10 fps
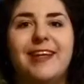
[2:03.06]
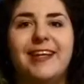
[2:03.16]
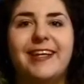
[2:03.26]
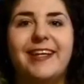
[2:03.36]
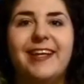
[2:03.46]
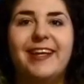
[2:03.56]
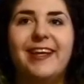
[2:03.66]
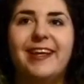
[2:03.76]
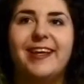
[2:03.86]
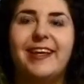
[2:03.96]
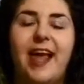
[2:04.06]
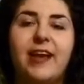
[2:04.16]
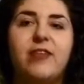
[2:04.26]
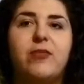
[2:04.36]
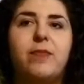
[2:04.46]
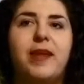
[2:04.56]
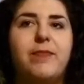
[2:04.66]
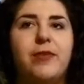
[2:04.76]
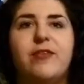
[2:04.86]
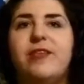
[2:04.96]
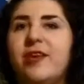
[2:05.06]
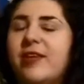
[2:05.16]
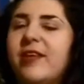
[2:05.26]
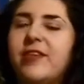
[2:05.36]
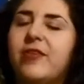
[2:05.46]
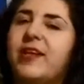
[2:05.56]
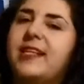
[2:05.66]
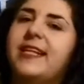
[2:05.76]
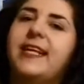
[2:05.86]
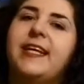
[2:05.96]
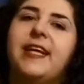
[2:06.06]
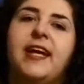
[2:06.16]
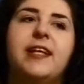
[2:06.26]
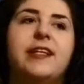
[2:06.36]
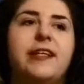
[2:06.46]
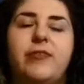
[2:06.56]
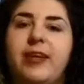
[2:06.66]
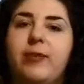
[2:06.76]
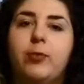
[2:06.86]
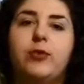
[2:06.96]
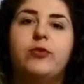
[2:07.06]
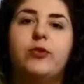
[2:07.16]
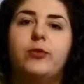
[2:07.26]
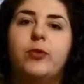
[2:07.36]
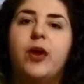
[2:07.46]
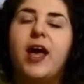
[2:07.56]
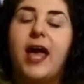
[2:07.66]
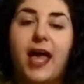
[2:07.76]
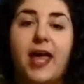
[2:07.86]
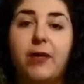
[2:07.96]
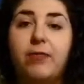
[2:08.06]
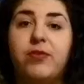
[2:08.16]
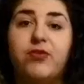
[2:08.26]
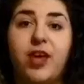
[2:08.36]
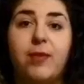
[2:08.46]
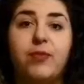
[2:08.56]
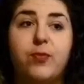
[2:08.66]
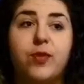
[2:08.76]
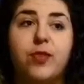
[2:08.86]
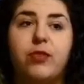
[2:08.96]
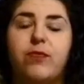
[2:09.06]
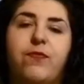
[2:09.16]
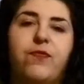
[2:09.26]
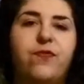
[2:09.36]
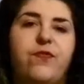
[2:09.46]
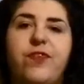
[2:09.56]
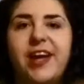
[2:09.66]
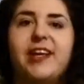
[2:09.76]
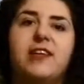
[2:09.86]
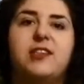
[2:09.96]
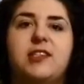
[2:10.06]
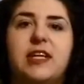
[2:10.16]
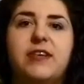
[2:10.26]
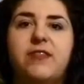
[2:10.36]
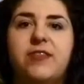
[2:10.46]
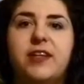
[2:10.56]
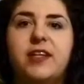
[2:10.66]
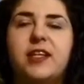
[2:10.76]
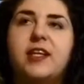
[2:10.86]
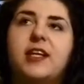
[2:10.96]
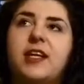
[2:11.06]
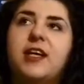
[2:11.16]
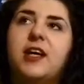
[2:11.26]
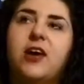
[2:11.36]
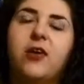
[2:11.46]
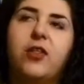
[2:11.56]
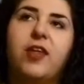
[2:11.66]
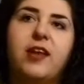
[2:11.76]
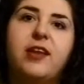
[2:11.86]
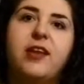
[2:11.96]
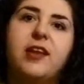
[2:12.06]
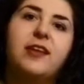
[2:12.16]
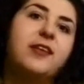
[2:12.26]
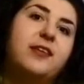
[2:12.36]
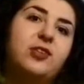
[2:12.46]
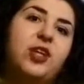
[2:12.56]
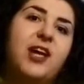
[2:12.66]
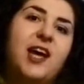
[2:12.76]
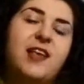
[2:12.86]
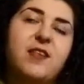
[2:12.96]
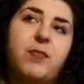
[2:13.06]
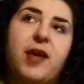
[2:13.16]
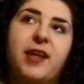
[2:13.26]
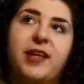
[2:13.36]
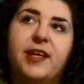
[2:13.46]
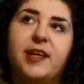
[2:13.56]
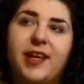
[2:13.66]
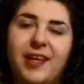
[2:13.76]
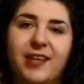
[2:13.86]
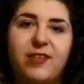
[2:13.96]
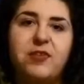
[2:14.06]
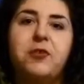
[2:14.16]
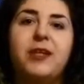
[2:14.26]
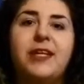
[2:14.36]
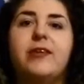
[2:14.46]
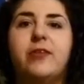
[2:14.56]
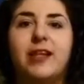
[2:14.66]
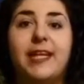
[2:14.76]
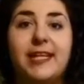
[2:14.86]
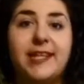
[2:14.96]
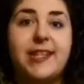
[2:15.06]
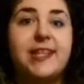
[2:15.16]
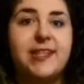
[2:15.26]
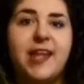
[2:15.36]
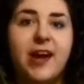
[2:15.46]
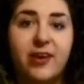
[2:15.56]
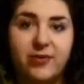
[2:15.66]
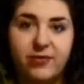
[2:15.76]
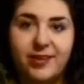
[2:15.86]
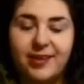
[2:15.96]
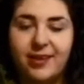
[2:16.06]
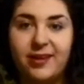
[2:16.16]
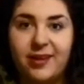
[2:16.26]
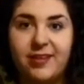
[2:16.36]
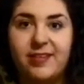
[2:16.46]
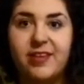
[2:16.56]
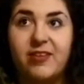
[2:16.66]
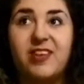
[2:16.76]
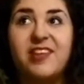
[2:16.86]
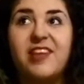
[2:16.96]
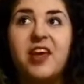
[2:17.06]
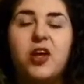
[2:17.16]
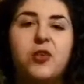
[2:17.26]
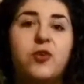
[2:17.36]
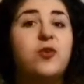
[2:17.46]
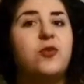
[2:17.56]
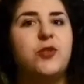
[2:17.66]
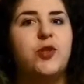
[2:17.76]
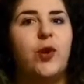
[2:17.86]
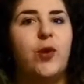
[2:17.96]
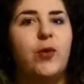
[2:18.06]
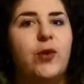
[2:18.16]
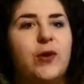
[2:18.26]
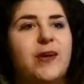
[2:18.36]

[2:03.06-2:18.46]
kid. He likes to play music on his ukulele and really wants to help the gems with fighting stuff and all that jazz, but he's too little, at least in the start of the series, to do so.